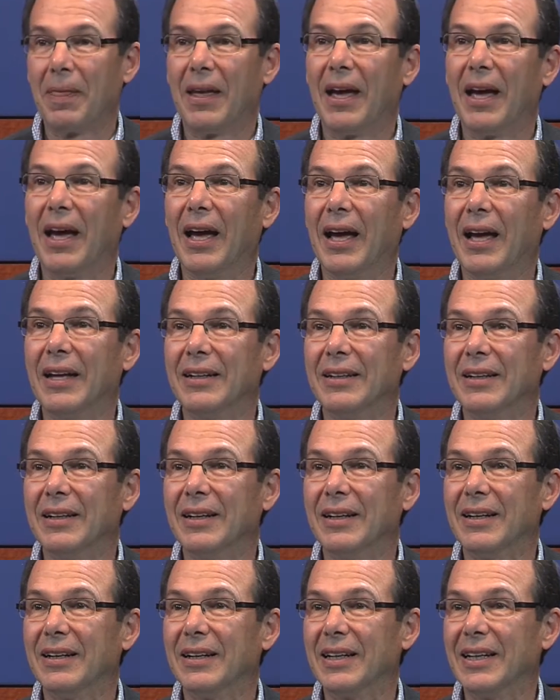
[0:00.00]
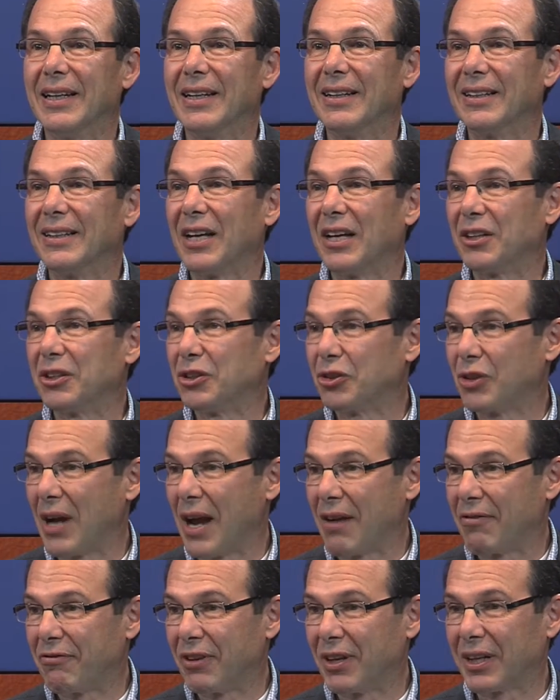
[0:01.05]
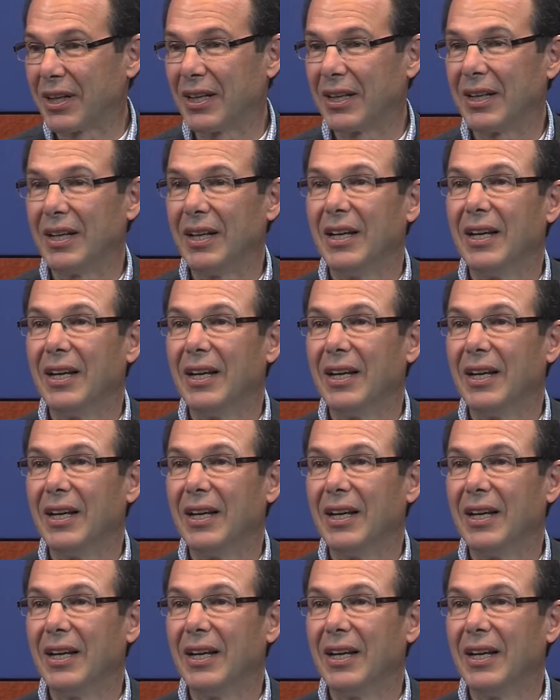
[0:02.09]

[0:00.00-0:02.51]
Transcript: and in a lot of traffic.